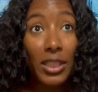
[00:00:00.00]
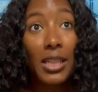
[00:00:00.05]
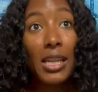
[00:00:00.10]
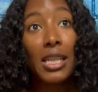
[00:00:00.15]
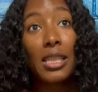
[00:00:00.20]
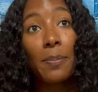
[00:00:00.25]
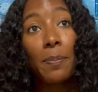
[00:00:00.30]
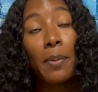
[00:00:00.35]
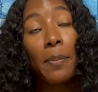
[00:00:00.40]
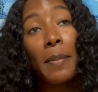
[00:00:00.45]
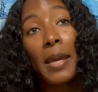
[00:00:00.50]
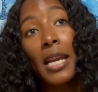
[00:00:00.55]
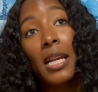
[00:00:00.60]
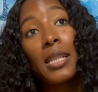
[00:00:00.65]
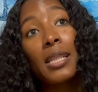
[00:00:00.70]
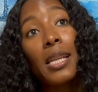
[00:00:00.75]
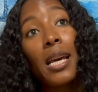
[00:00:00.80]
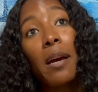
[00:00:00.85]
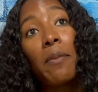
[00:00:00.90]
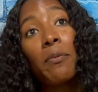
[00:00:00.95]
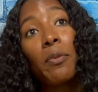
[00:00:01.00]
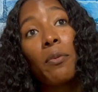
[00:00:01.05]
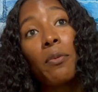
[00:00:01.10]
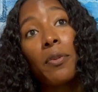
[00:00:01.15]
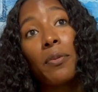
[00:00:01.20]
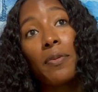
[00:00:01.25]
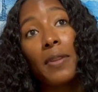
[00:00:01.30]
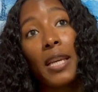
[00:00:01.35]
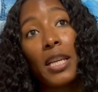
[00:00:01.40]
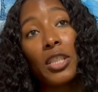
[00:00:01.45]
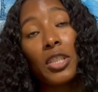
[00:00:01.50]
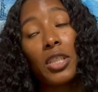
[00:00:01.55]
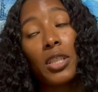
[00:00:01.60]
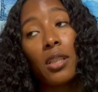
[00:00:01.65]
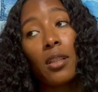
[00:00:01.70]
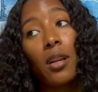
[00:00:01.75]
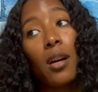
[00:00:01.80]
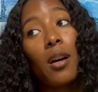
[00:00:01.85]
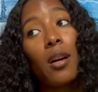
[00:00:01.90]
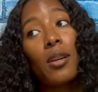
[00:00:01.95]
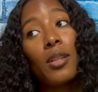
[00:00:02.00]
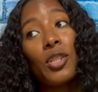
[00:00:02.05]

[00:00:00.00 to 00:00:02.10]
yes, but making time for reflection, y'all.